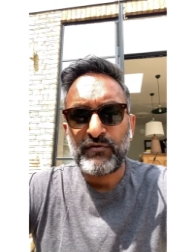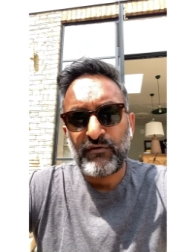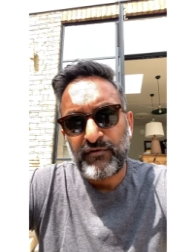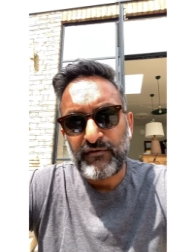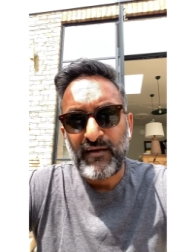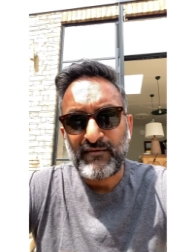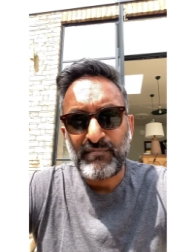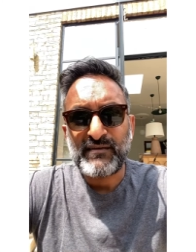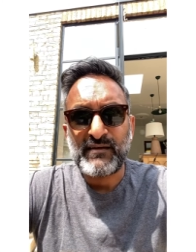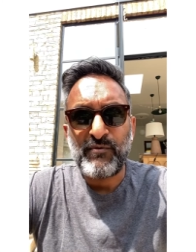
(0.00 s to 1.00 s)
So, so, that's
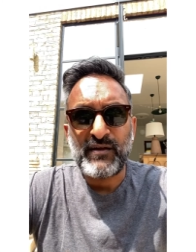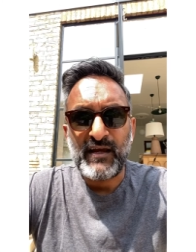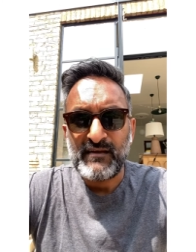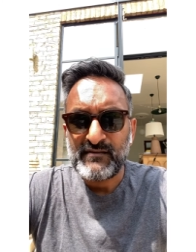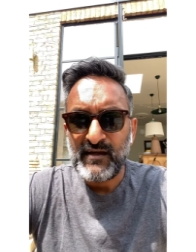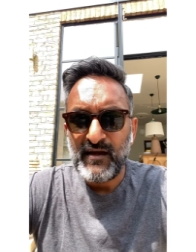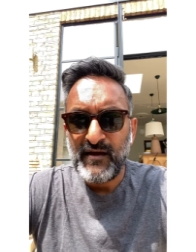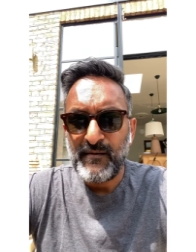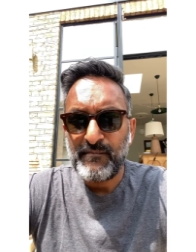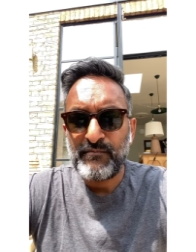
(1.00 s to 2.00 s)
basically what it is.
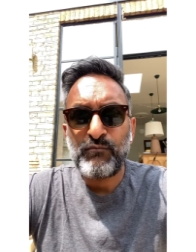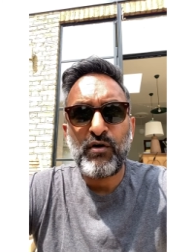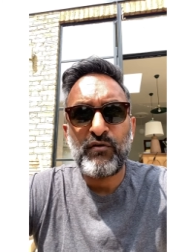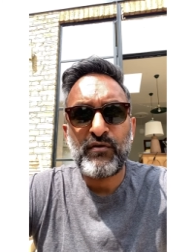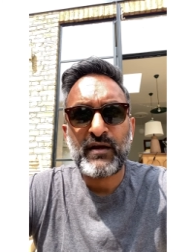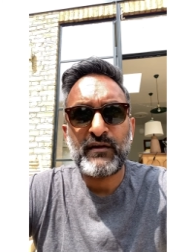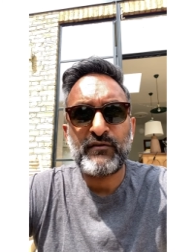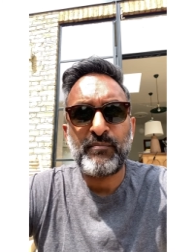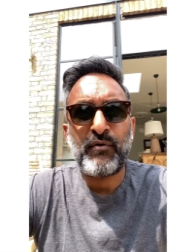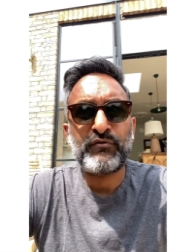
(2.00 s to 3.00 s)
Um, what are the kind of
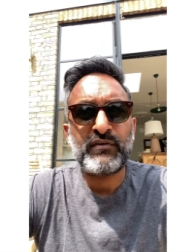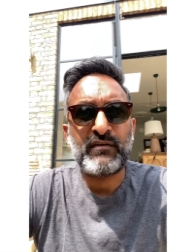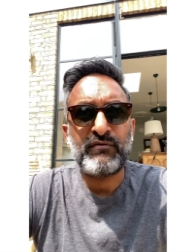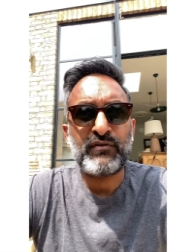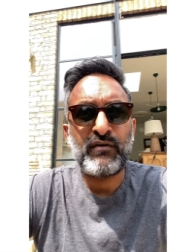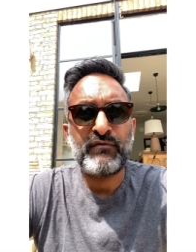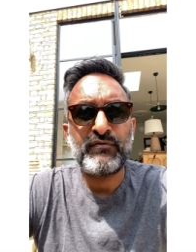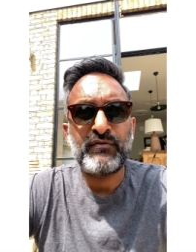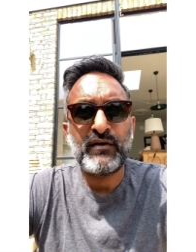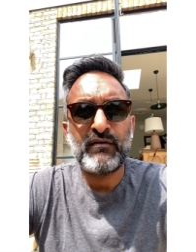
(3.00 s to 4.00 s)
the positives
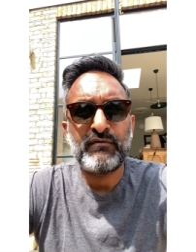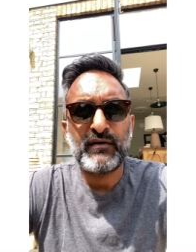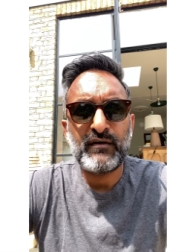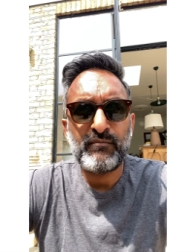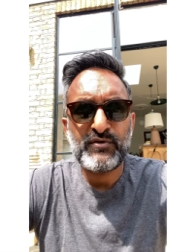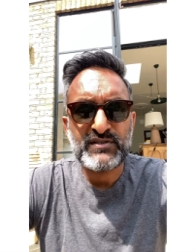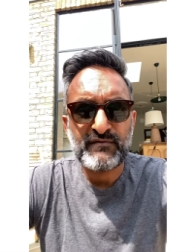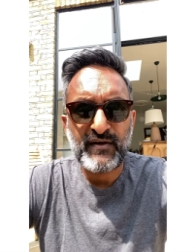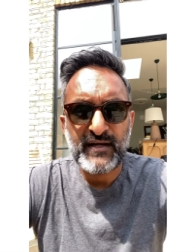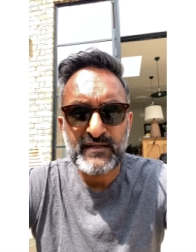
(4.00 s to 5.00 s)
of of uh, bridging
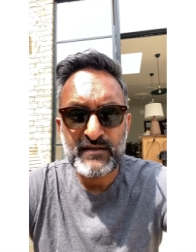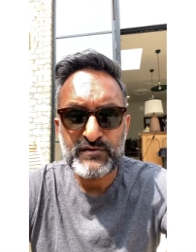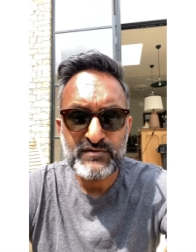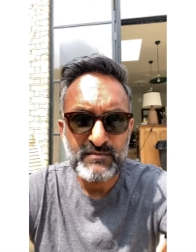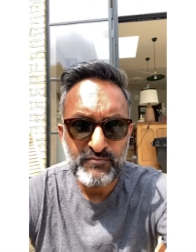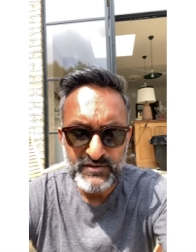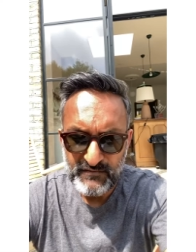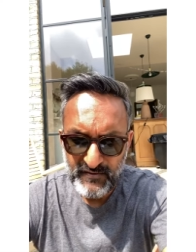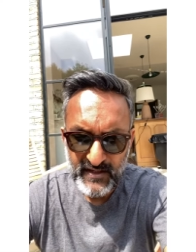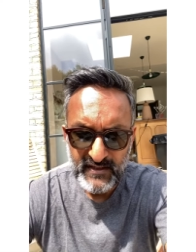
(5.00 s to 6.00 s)
finance and using
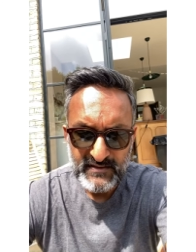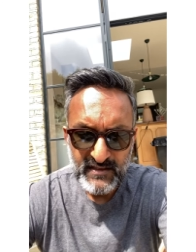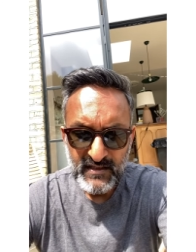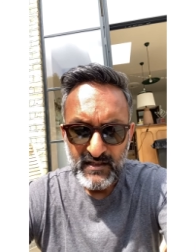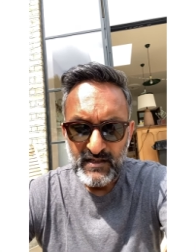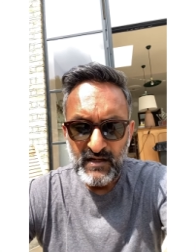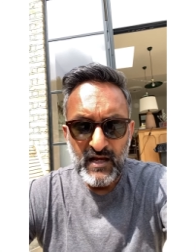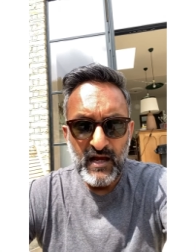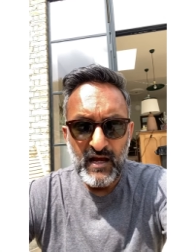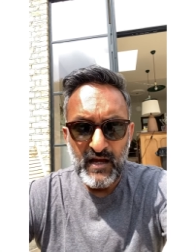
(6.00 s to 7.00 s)
bridging finance?
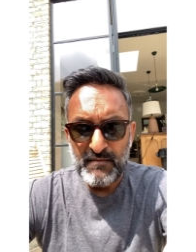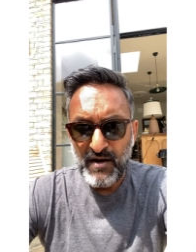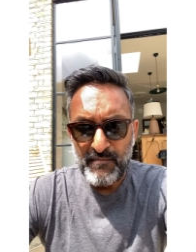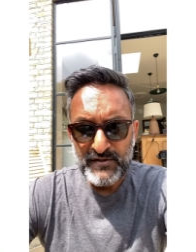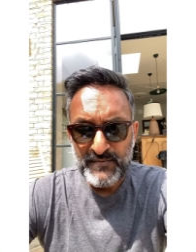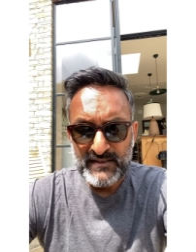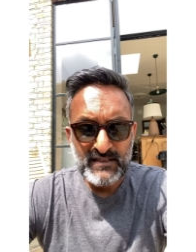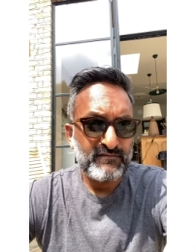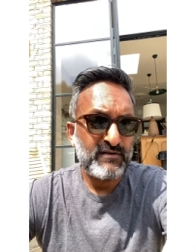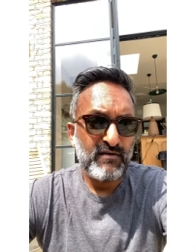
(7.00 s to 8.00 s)
Uh, in my
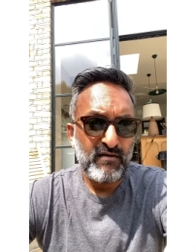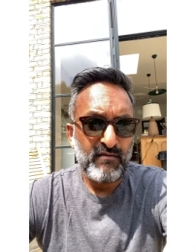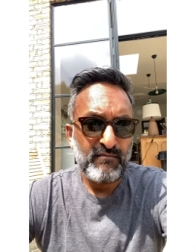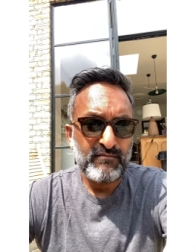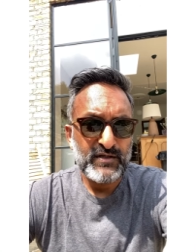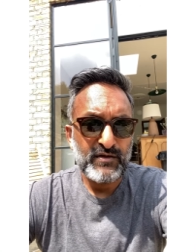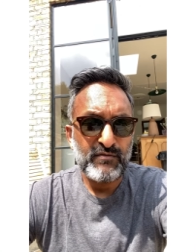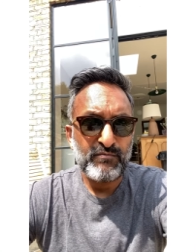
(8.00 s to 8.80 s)
perspective, there are, you know,